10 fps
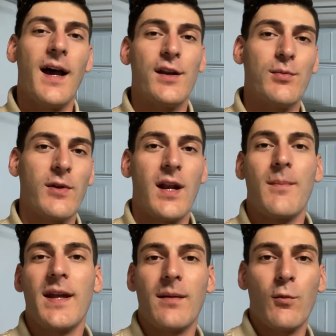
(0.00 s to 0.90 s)
I do plan on
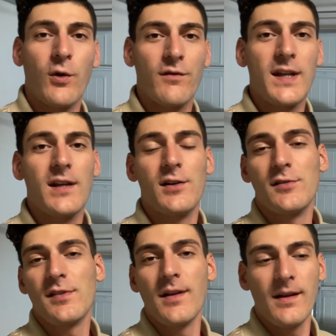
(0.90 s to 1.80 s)
making more
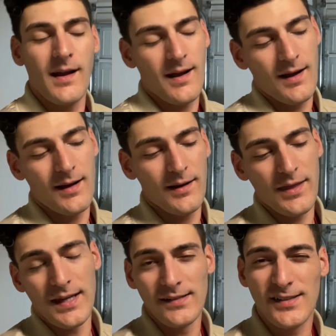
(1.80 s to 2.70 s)
videos on
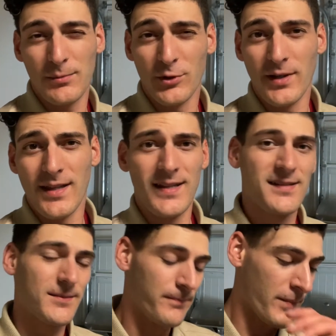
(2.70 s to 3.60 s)
things similar to this